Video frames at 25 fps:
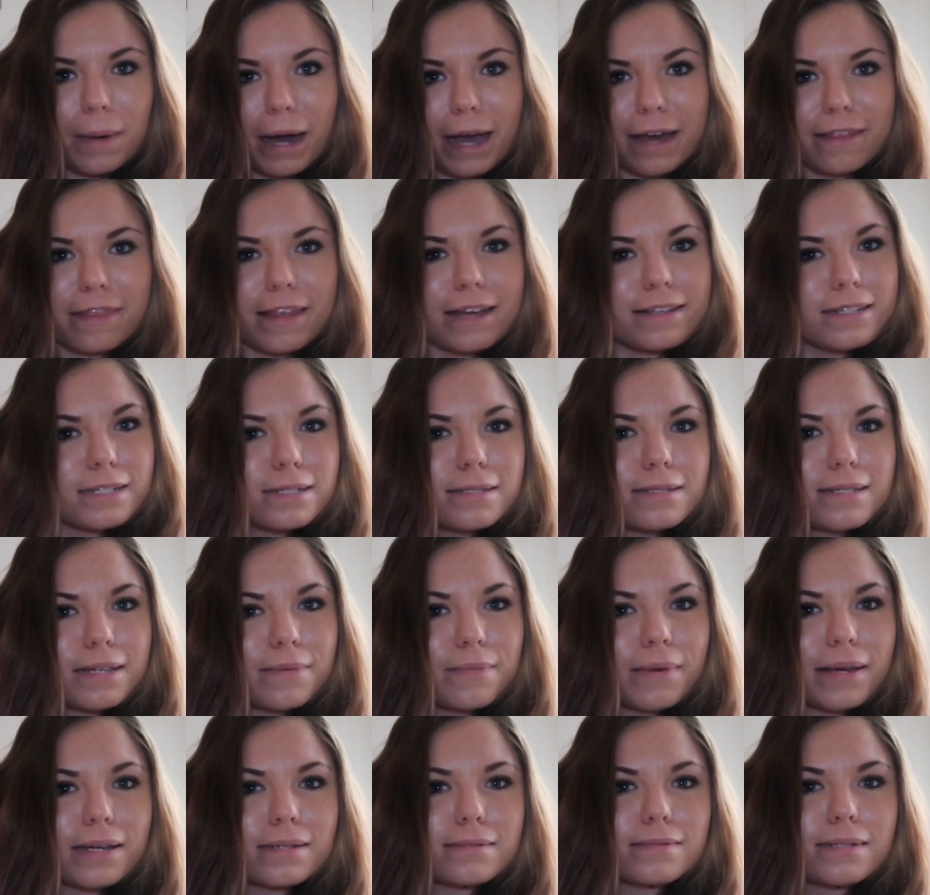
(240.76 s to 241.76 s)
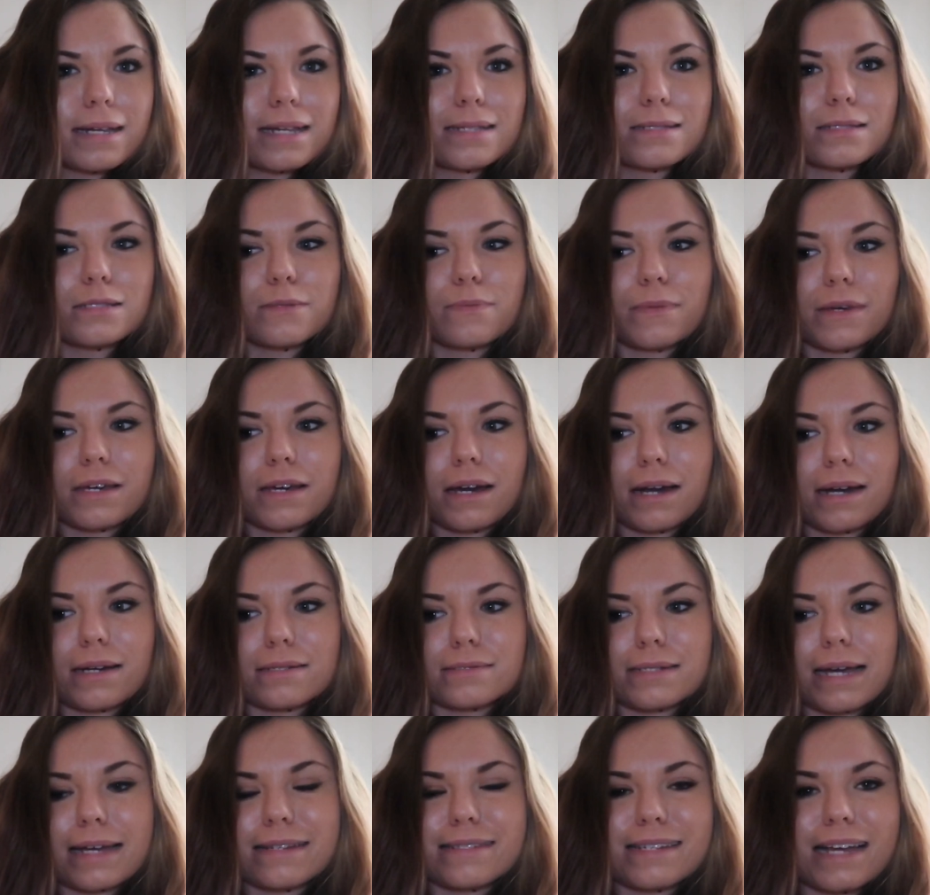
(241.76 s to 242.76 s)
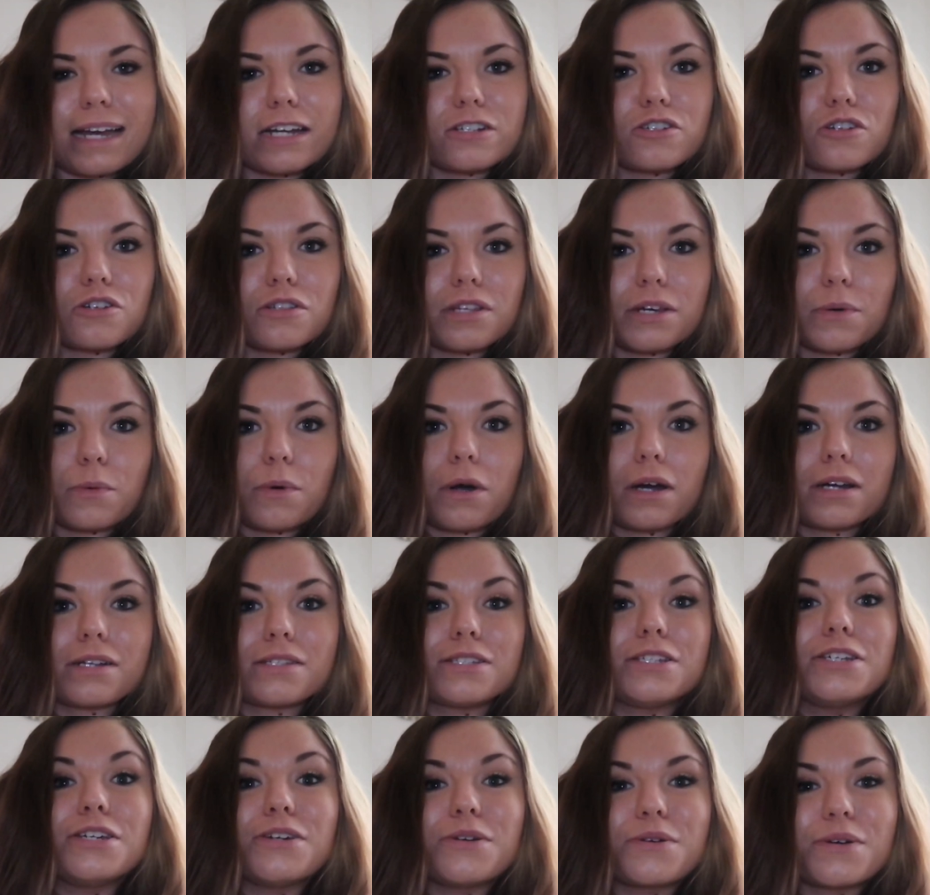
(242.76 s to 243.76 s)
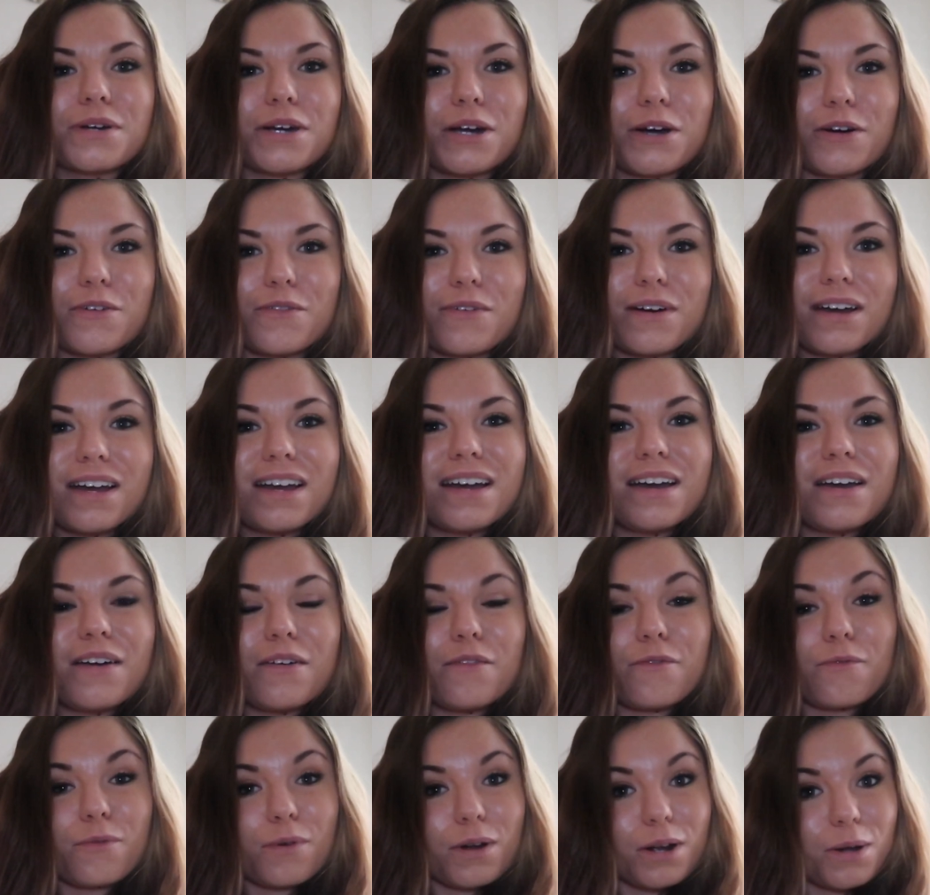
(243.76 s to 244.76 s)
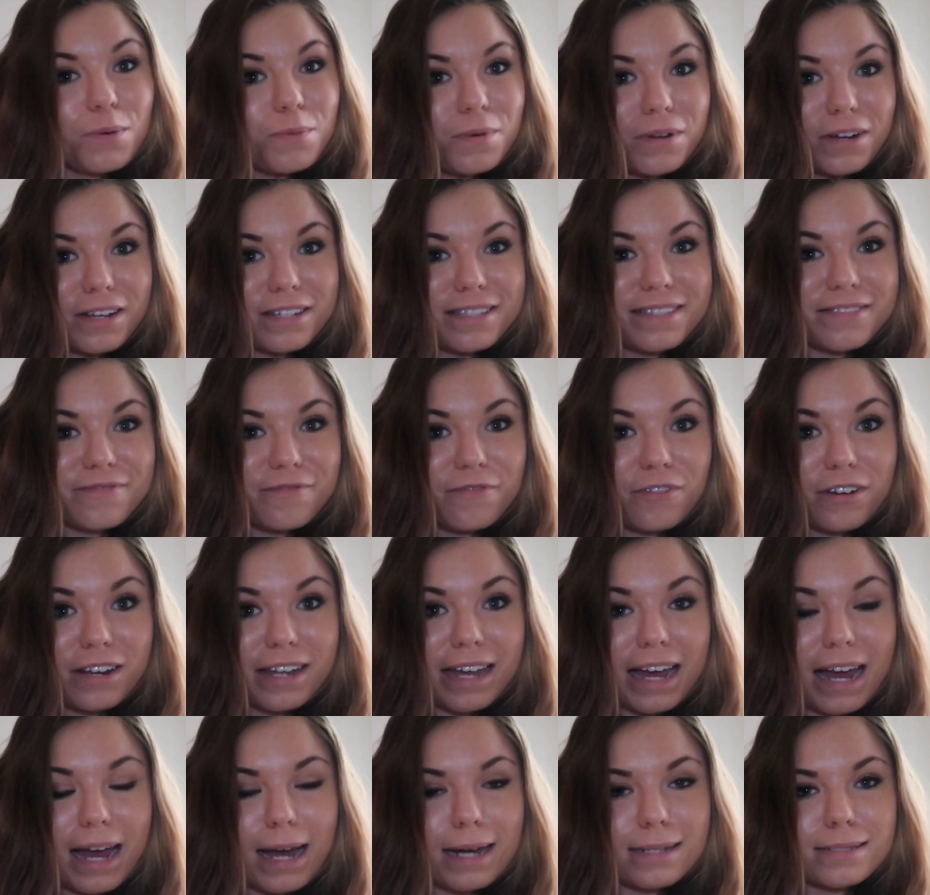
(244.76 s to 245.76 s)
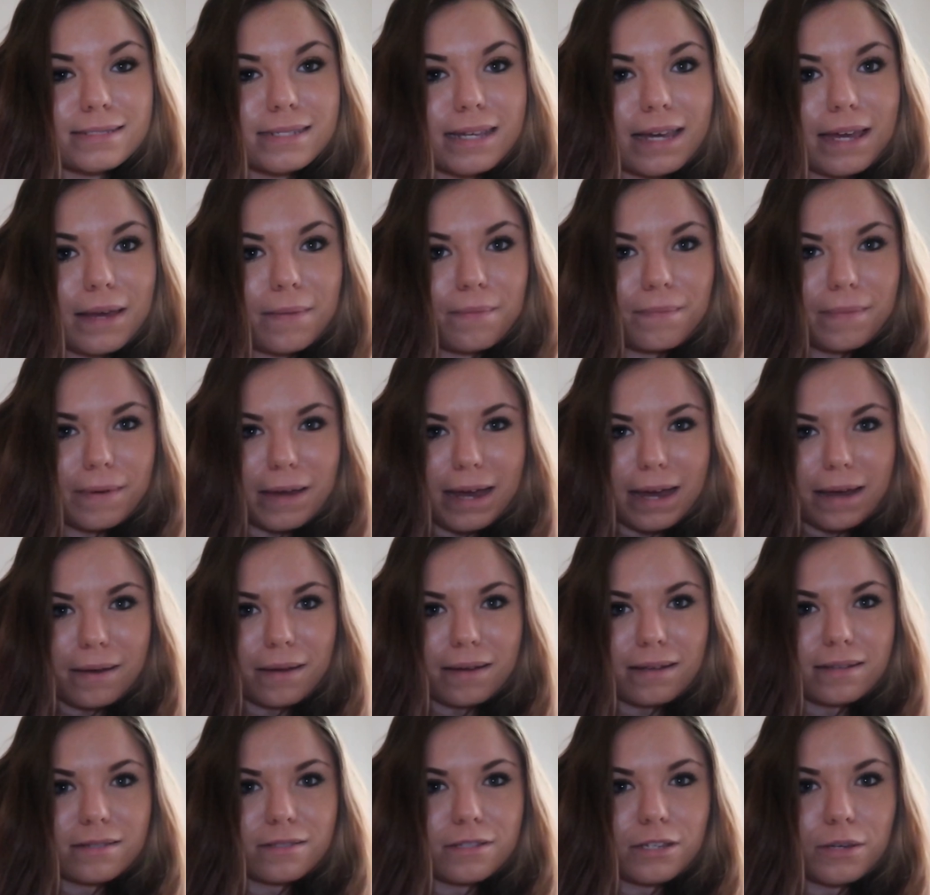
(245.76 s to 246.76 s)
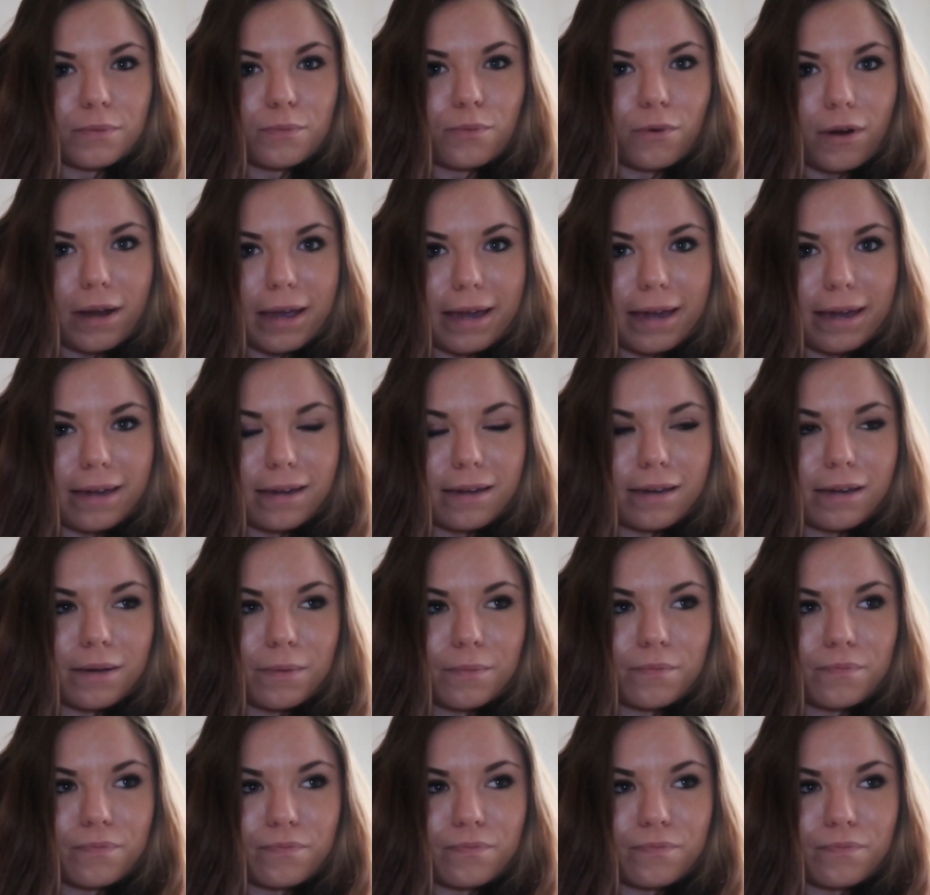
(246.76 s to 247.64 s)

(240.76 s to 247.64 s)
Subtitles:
mind, that just didn't make sense, because I naturally wanted to go forward for gas and back to brake.